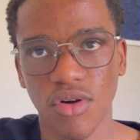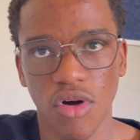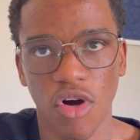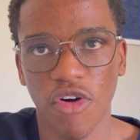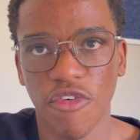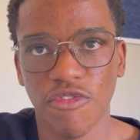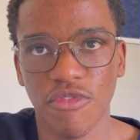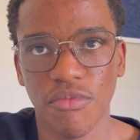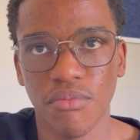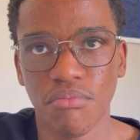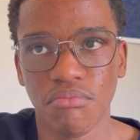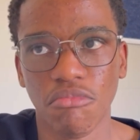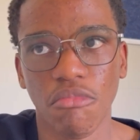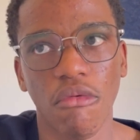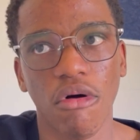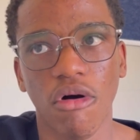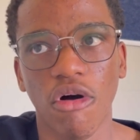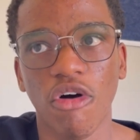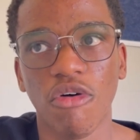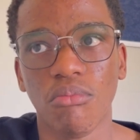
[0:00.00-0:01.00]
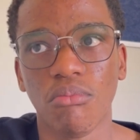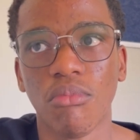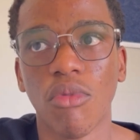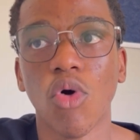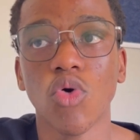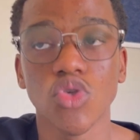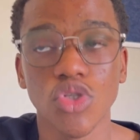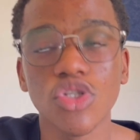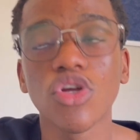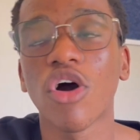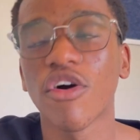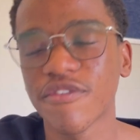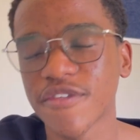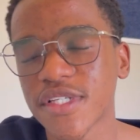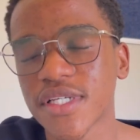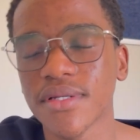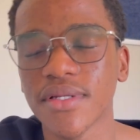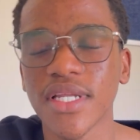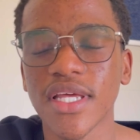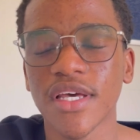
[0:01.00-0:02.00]
of most
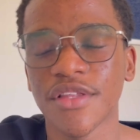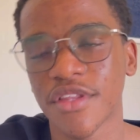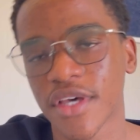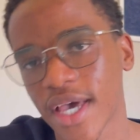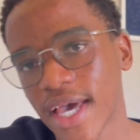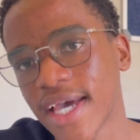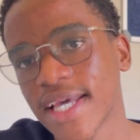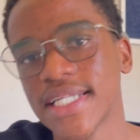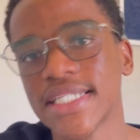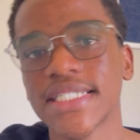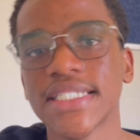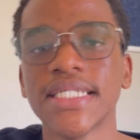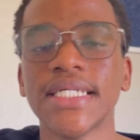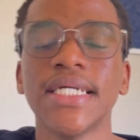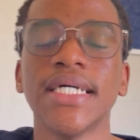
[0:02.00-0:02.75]
often near the end,